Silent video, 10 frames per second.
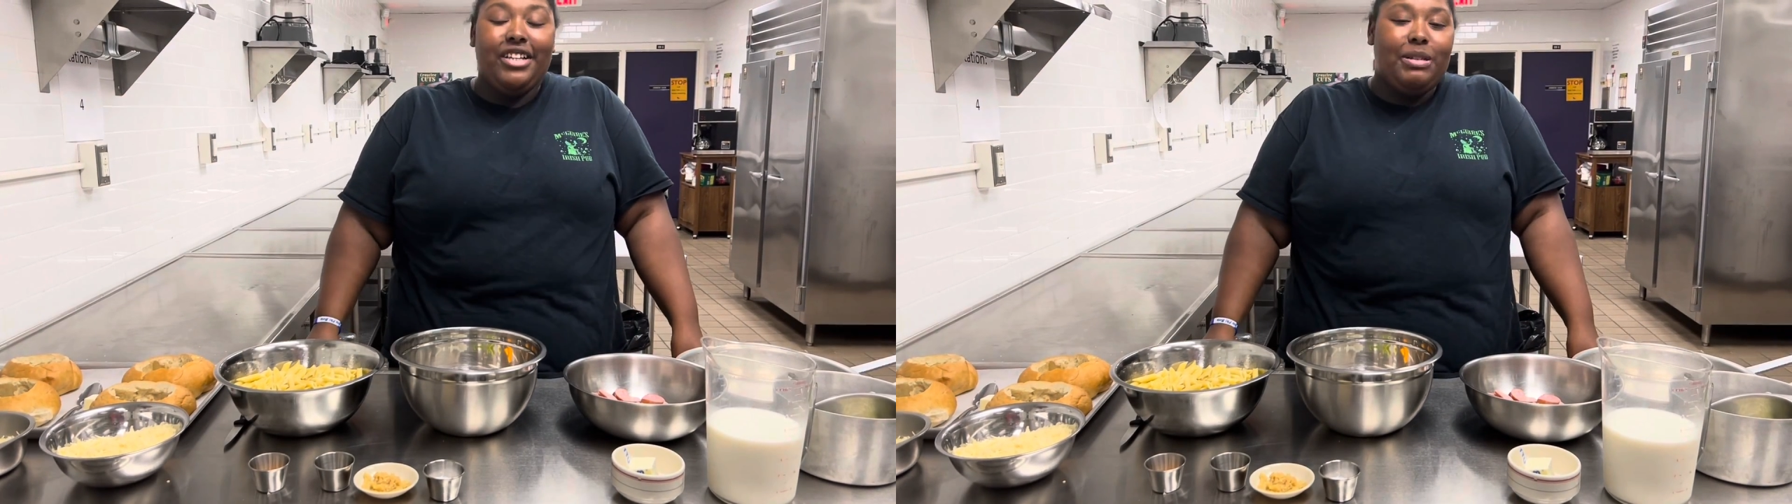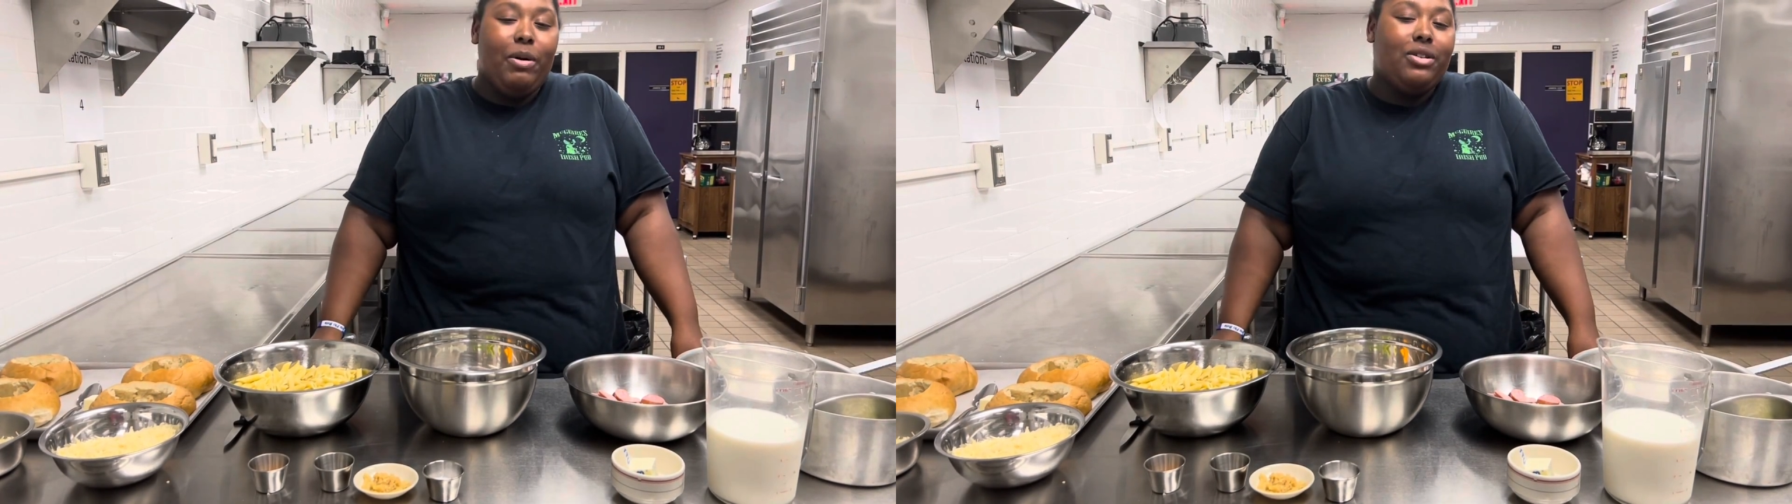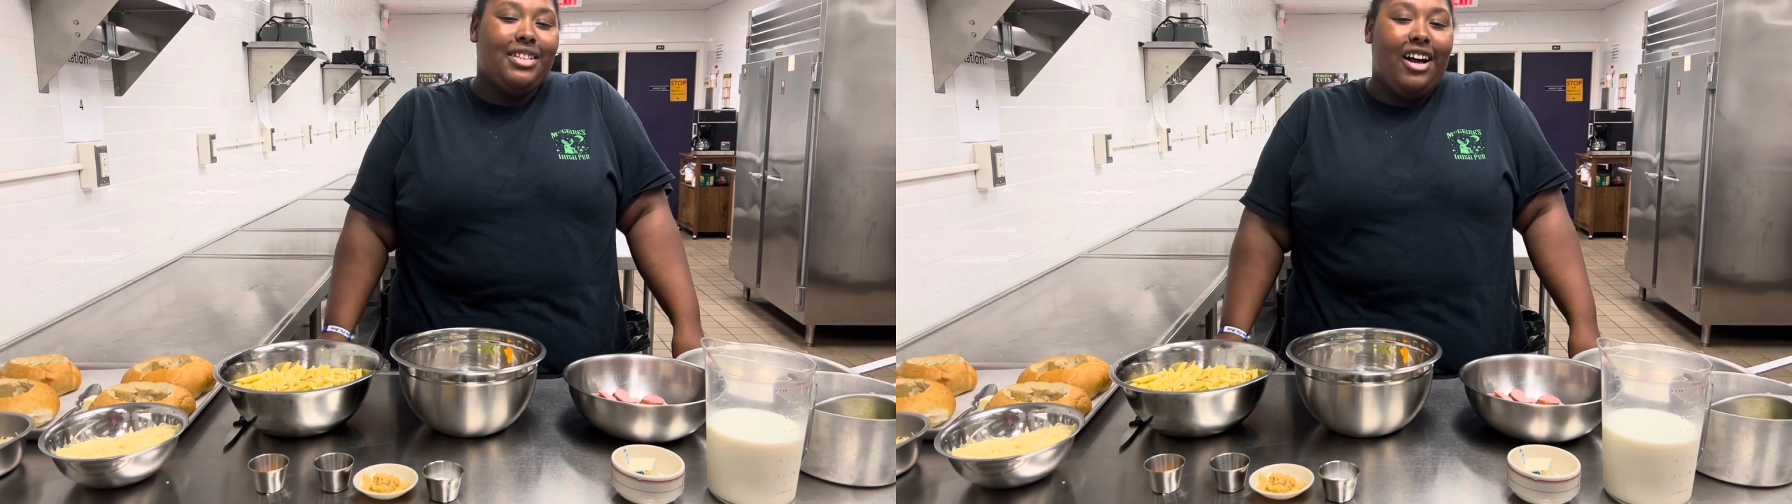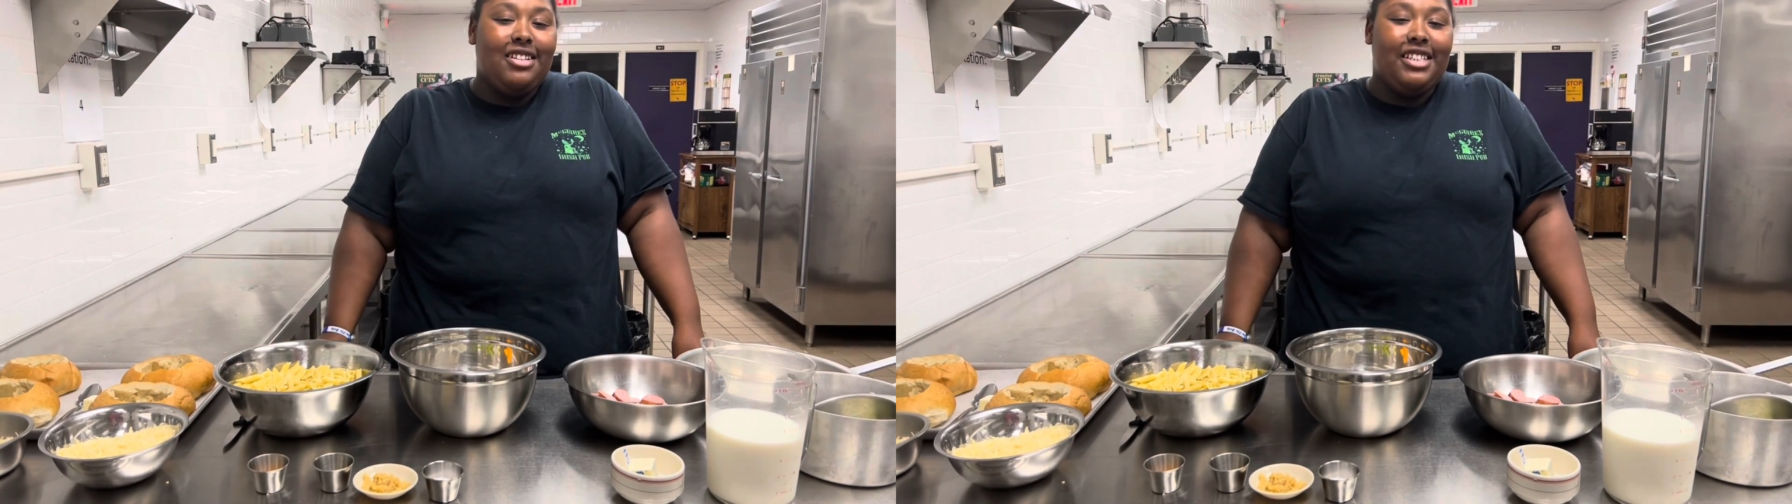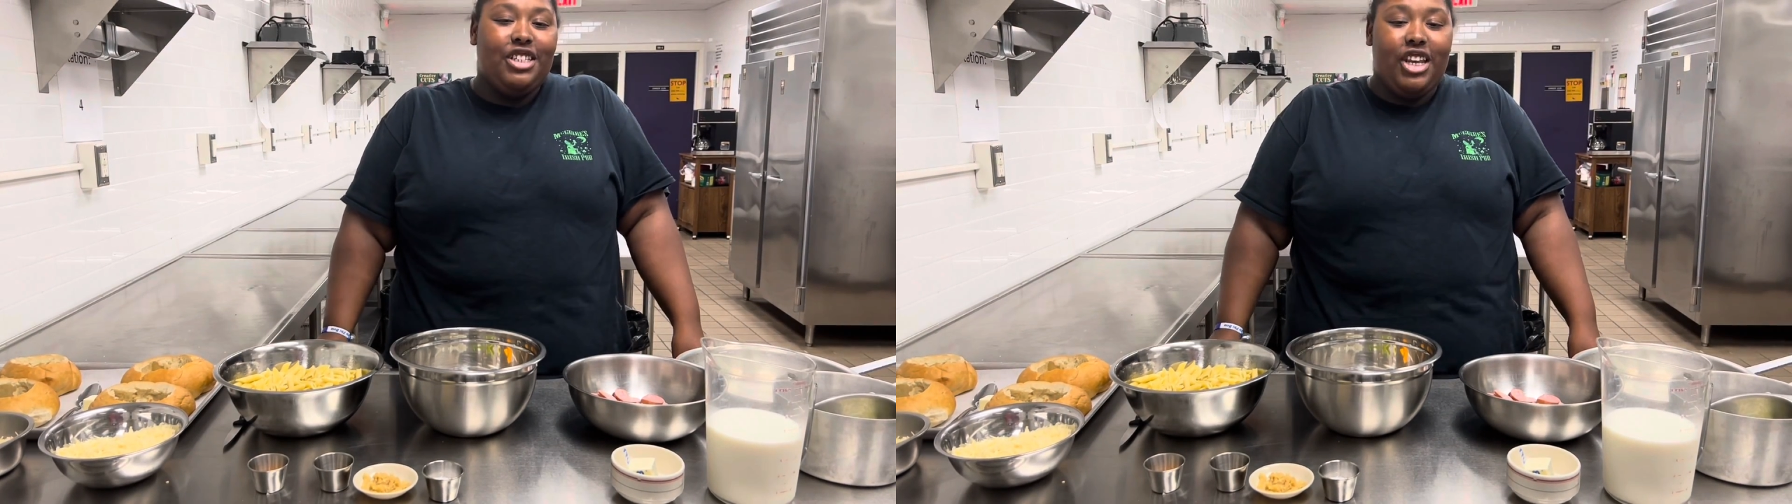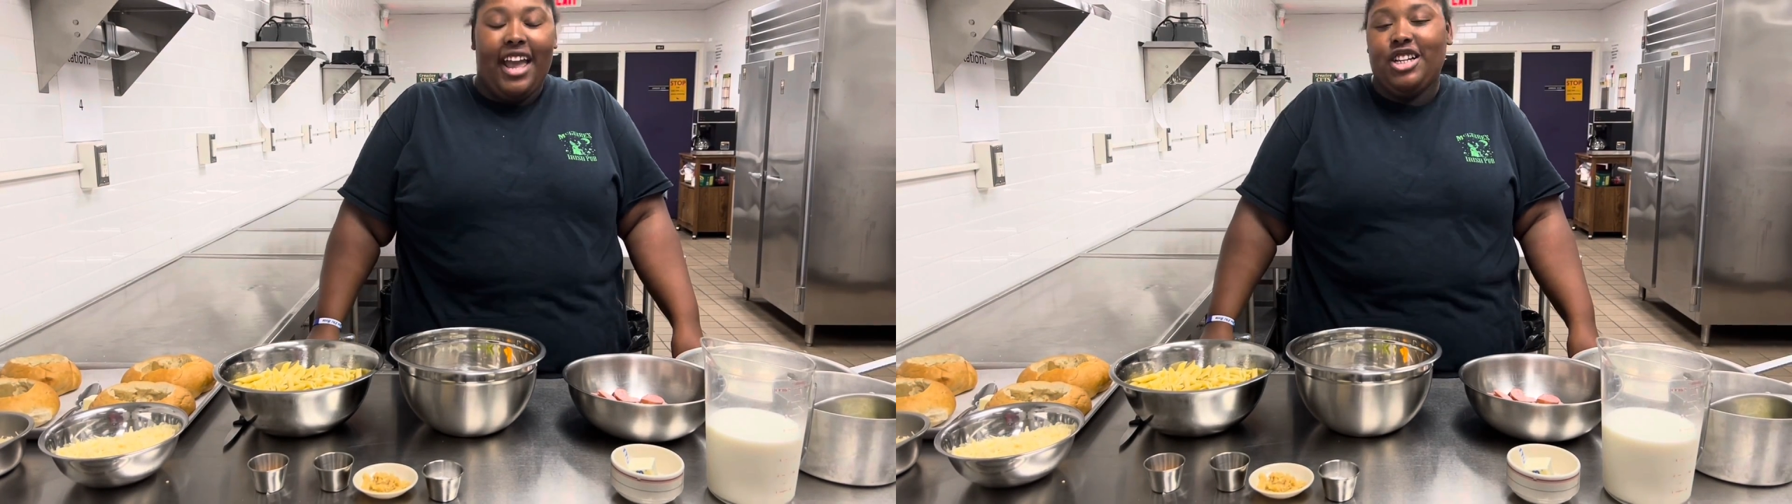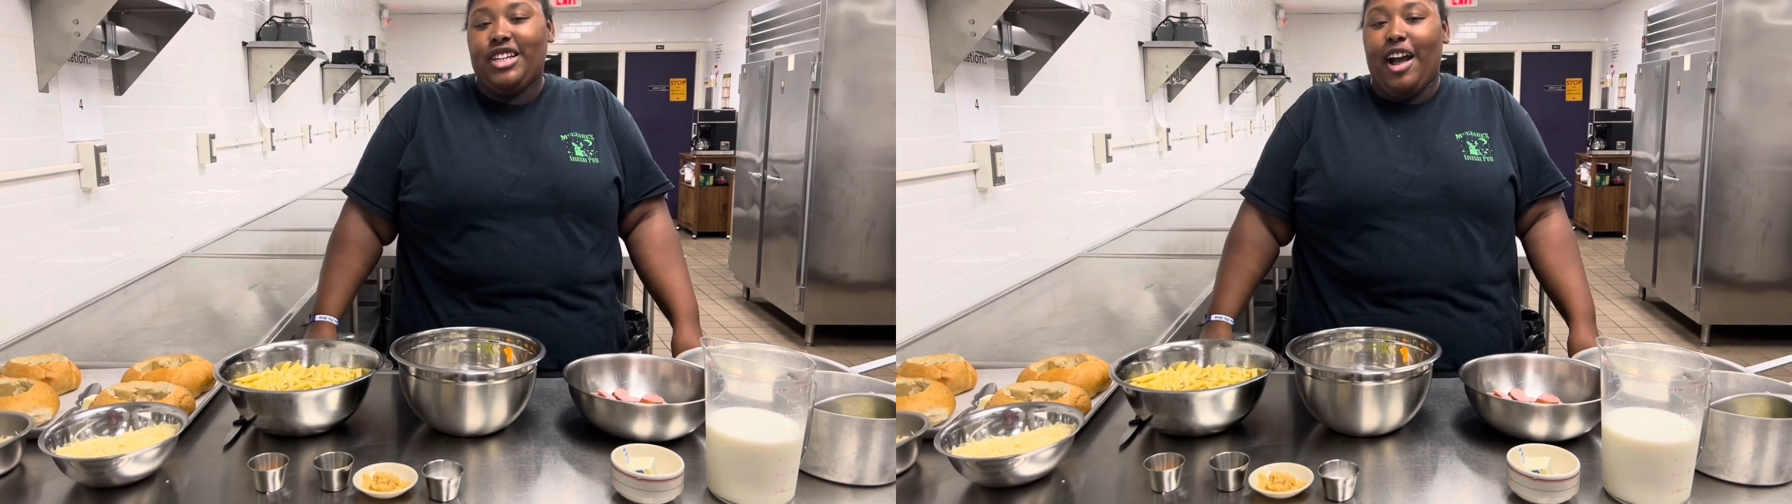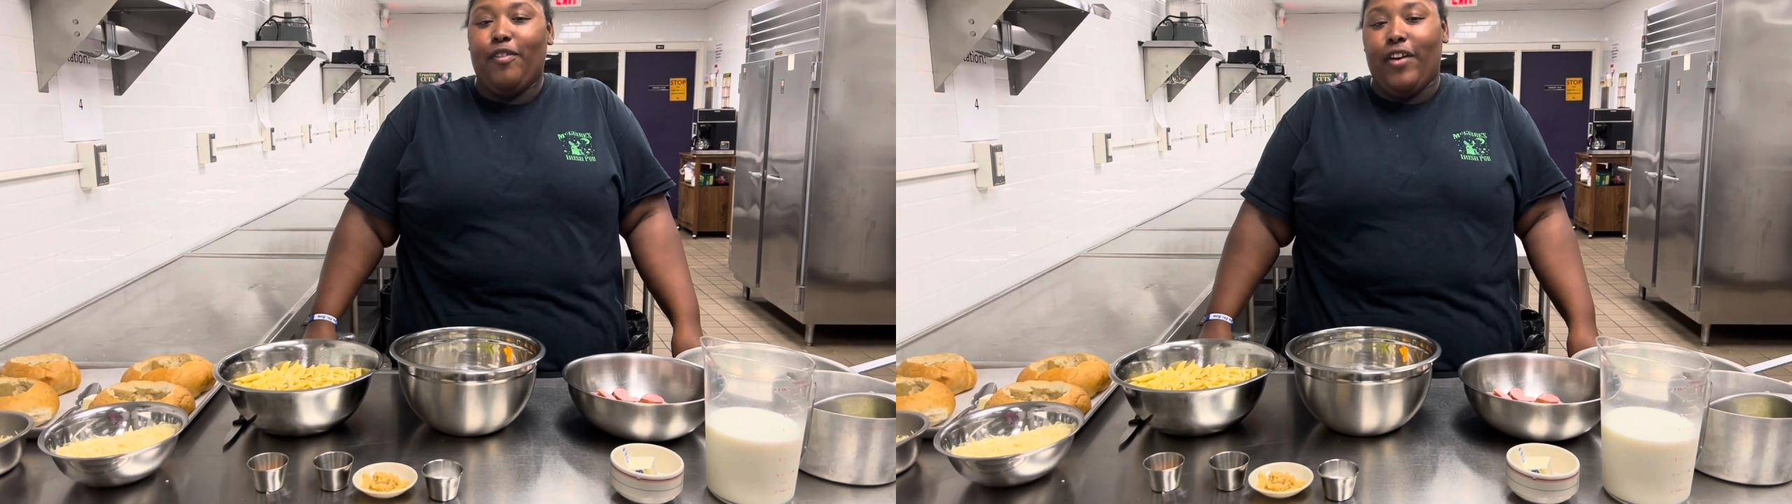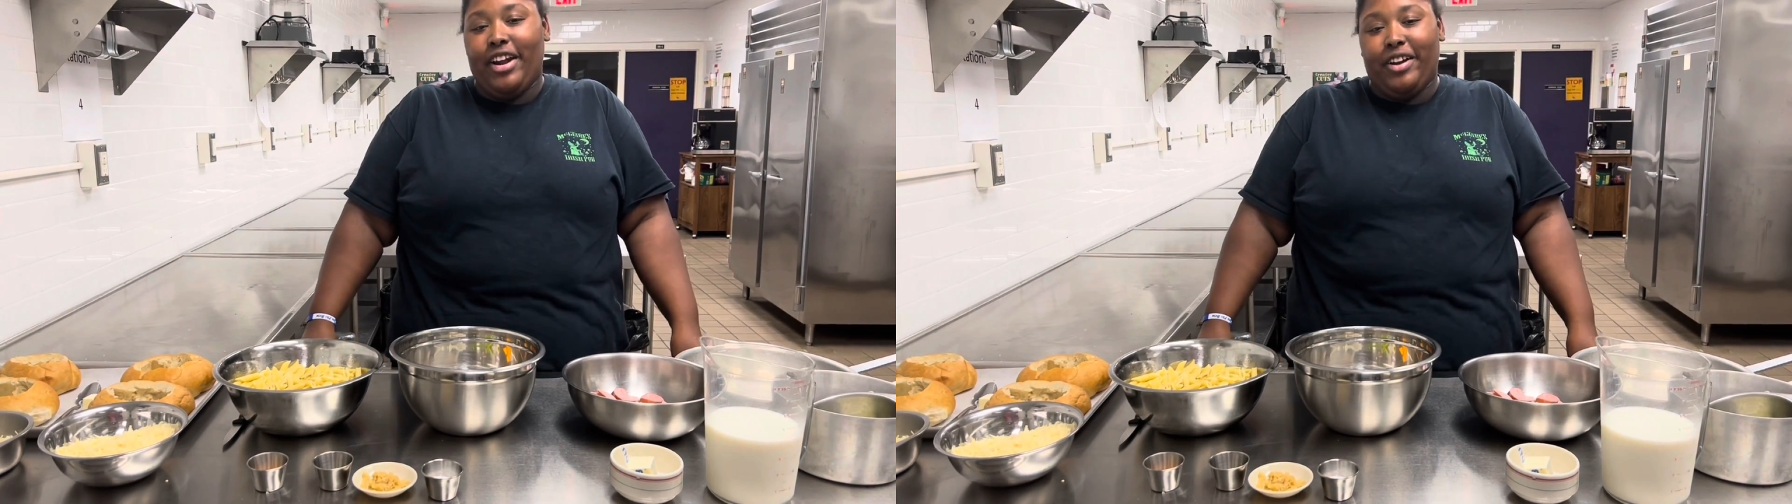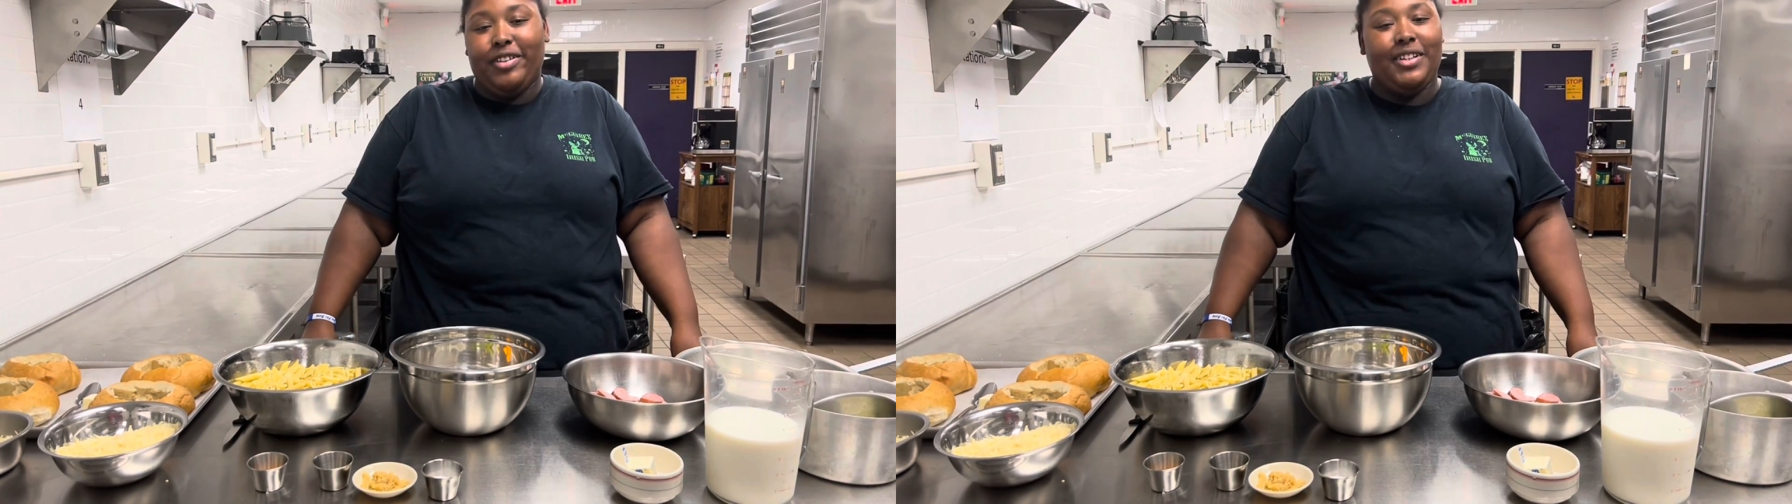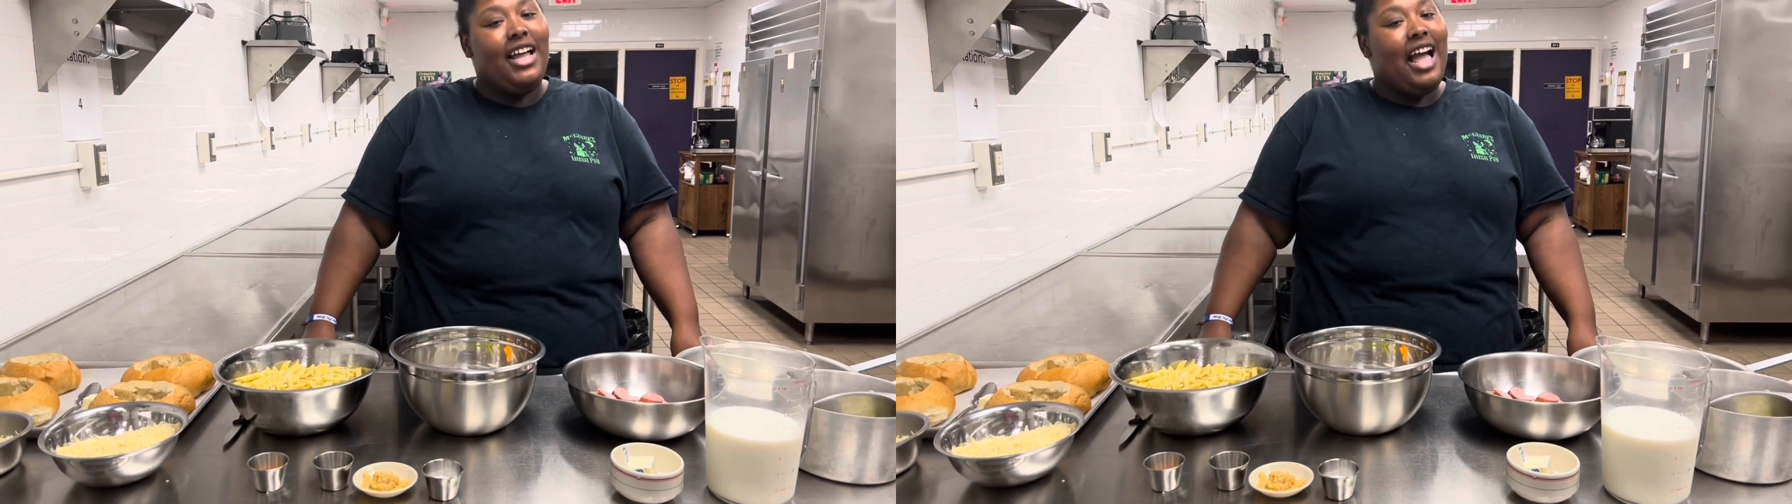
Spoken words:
smoked sausage Cajun Alfredo.